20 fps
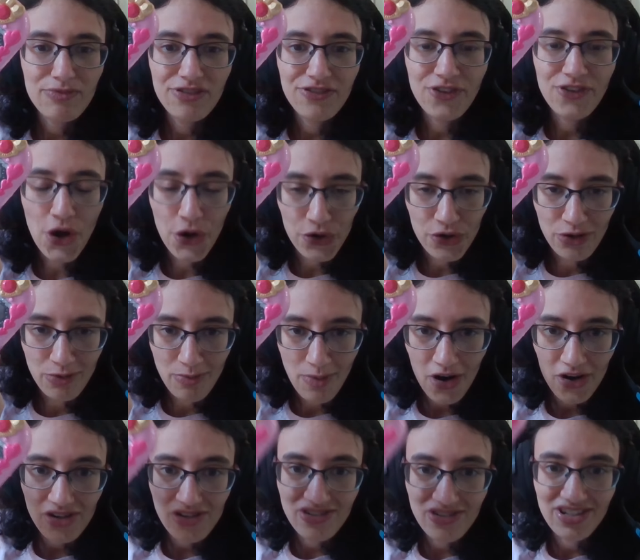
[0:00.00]
phone
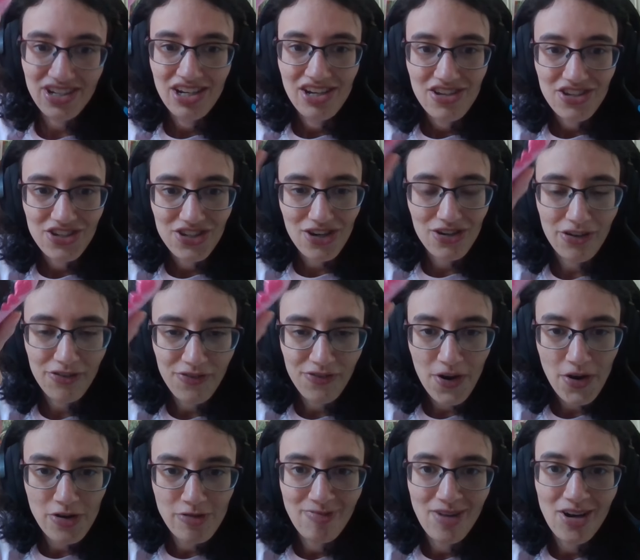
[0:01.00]
mode. So the
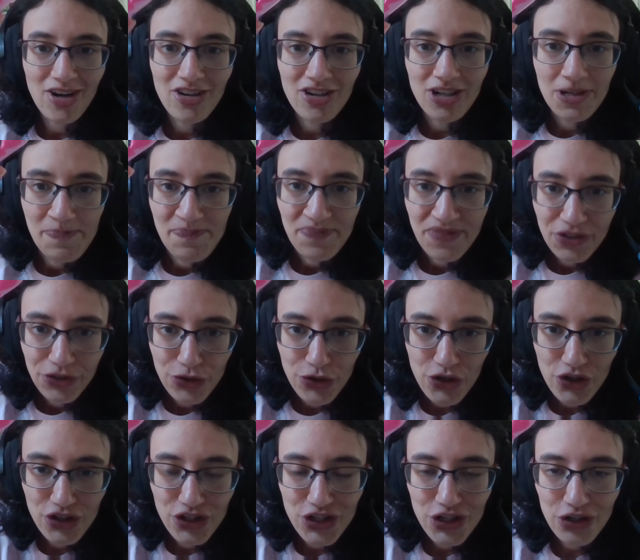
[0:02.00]
phone mode, you
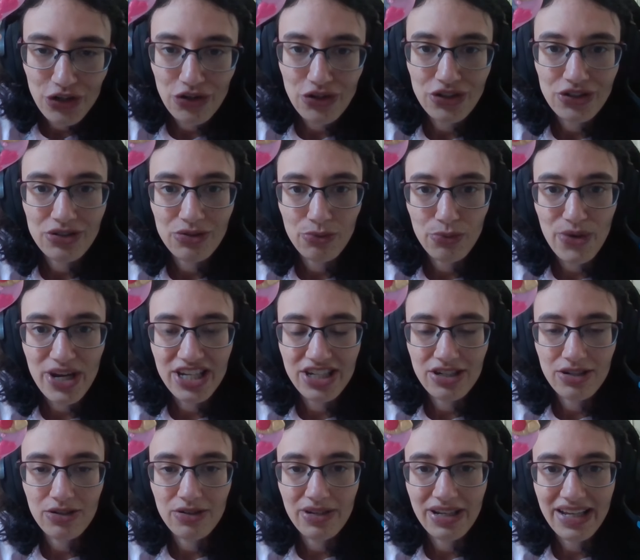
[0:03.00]
can choose which
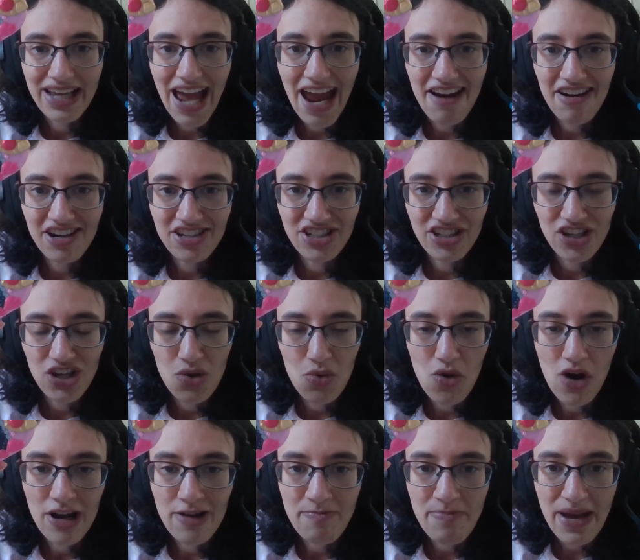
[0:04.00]
character you
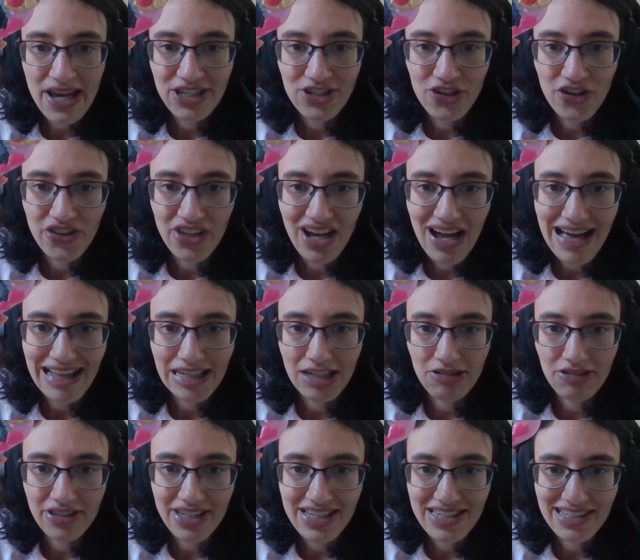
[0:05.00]
want based on the
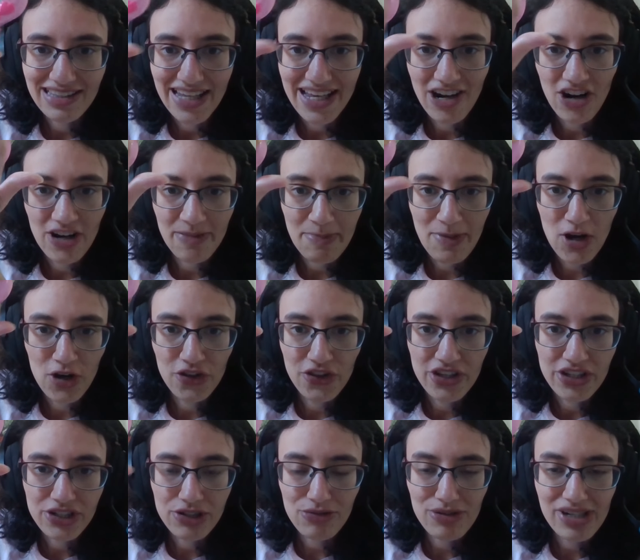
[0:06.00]
color that's lit up on
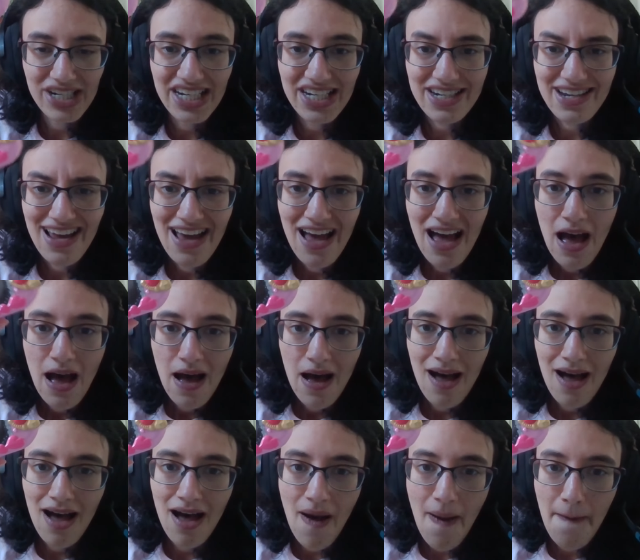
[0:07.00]
the screen.
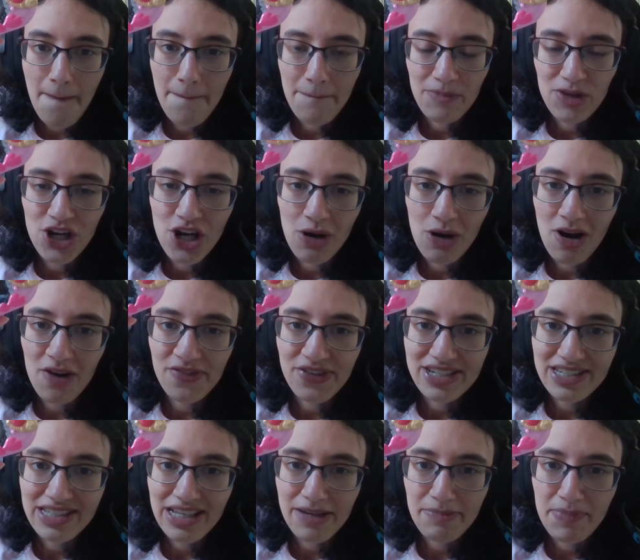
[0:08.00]
You know,
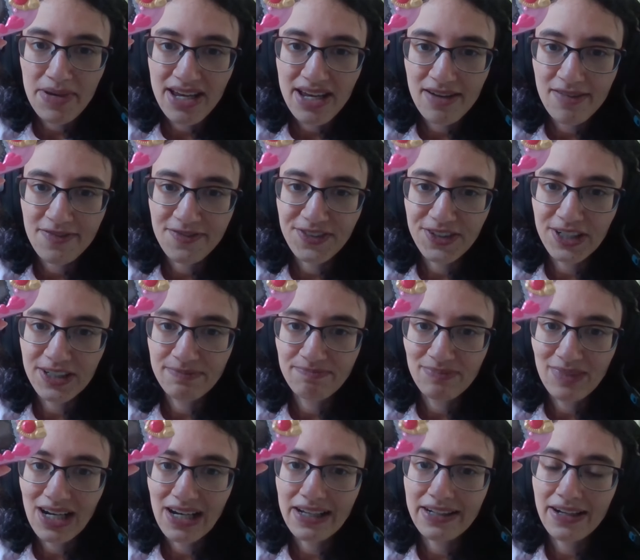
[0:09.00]
obviously pink for
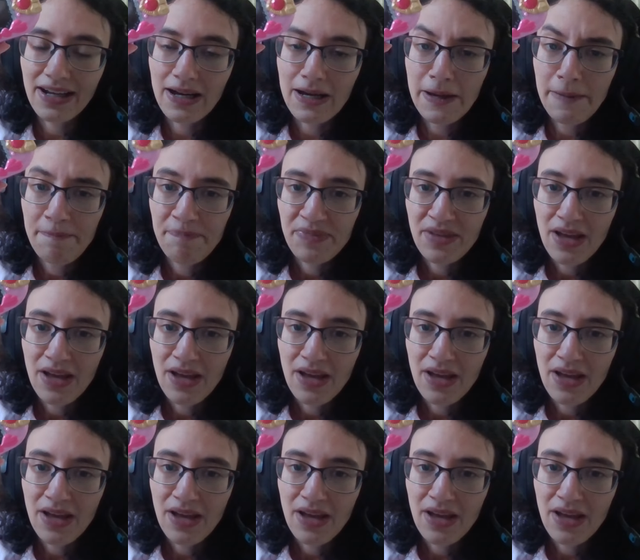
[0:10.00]
Hana,